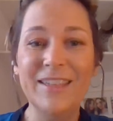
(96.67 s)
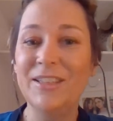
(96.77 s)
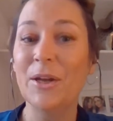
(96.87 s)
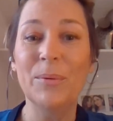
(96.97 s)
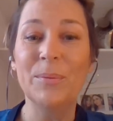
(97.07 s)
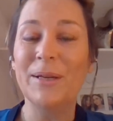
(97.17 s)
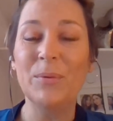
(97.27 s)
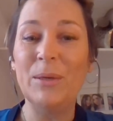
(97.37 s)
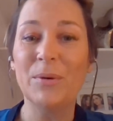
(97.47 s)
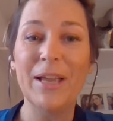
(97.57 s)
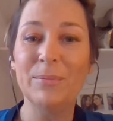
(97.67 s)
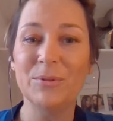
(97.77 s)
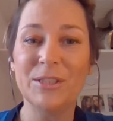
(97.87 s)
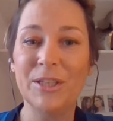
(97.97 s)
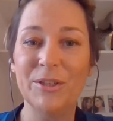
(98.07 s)
you know, we were able
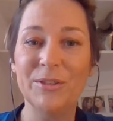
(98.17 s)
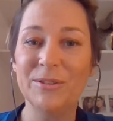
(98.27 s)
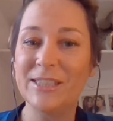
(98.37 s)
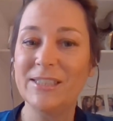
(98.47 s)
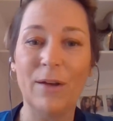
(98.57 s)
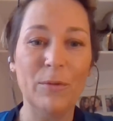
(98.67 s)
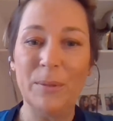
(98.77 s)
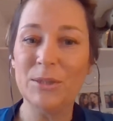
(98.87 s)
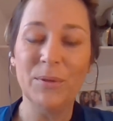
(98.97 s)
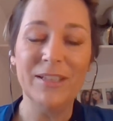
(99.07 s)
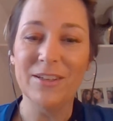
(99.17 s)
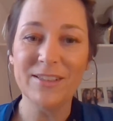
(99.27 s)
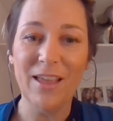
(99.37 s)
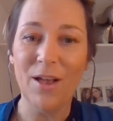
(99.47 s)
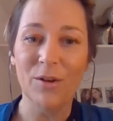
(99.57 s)
to discover between
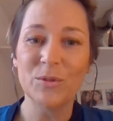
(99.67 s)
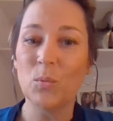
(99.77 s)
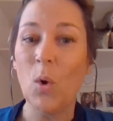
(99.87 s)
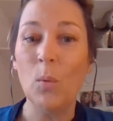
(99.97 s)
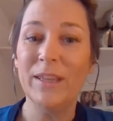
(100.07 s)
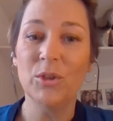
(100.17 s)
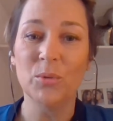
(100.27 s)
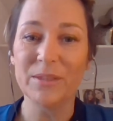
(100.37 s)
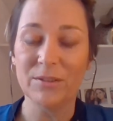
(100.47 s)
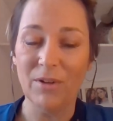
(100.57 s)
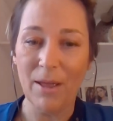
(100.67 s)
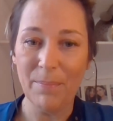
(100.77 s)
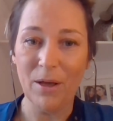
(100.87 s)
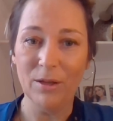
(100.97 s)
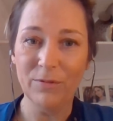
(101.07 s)
ourselves what we thought was the right
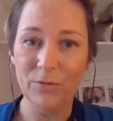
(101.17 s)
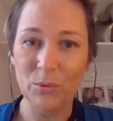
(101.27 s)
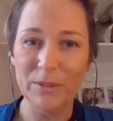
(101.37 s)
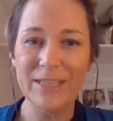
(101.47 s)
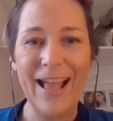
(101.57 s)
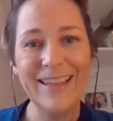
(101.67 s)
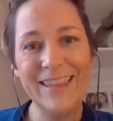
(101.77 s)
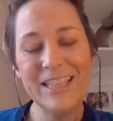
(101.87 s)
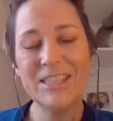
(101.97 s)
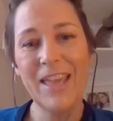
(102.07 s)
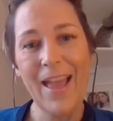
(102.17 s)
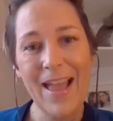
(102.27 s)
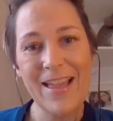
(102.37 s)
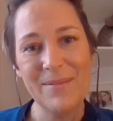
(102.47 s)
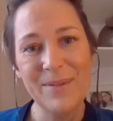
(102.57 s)
path forward. And this
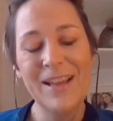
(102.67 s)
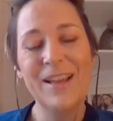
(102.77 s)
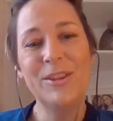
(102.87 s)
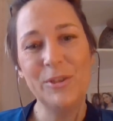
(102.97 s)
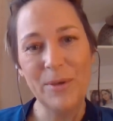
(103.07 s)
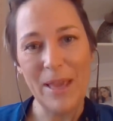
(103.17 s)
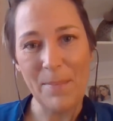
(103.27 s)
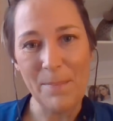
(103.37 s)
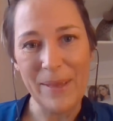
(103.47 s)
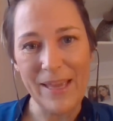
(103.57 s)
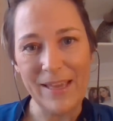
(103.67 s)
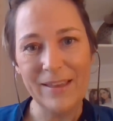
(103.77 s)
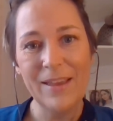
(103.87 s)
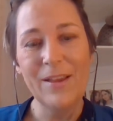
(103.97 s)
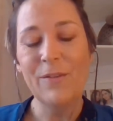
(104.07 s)
came through him
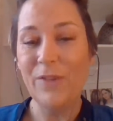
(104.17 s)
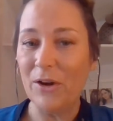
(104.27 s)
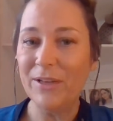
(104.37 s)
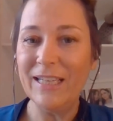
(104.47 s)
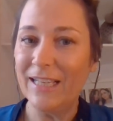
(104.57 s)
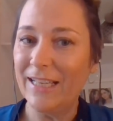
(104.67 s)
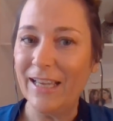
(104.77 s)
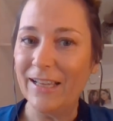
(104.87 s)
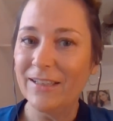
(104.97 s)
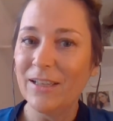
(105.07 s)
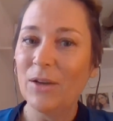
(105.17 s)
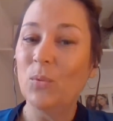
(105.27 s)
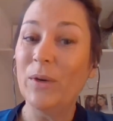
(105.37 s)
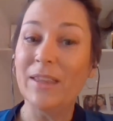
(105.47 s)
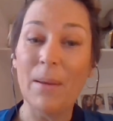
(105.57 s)
being very clear
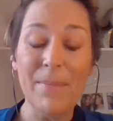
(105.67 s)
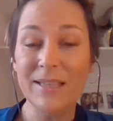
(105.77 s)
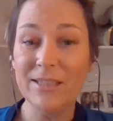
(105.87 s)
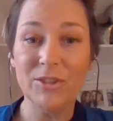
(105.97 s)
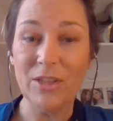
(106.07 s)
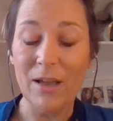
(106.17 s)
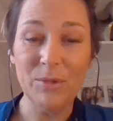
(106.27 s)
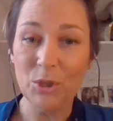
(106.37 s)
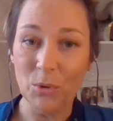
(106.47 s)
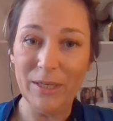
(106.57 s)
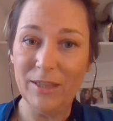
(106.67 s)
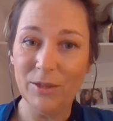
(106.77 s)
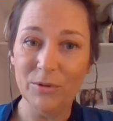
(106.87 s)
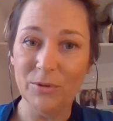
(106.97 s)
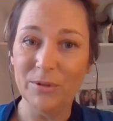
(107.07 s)
with a message that I'm sure he
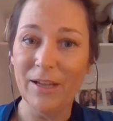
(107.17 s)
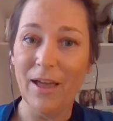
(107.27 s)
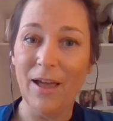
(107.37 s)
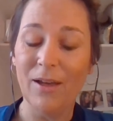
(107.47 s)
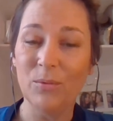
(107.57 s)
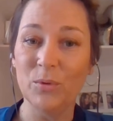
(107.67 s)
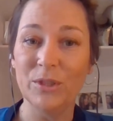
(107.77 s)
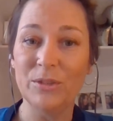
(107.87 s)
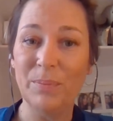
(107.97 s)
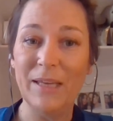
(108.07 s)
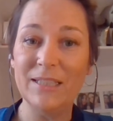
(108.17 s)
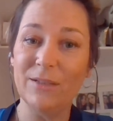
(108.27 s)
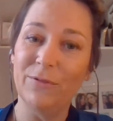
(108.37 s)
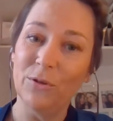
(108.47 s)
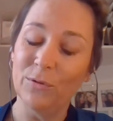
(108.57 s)
thought uh, would be
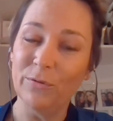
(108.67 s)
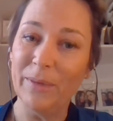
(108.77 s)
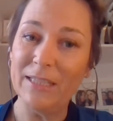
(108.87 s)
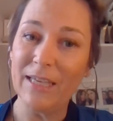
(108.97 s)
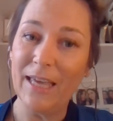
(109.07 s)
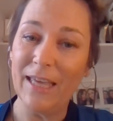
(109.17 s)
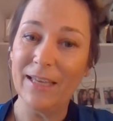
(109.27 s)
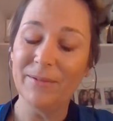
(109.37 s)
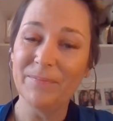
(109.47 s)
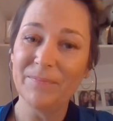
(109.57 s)
difficult for me to hear.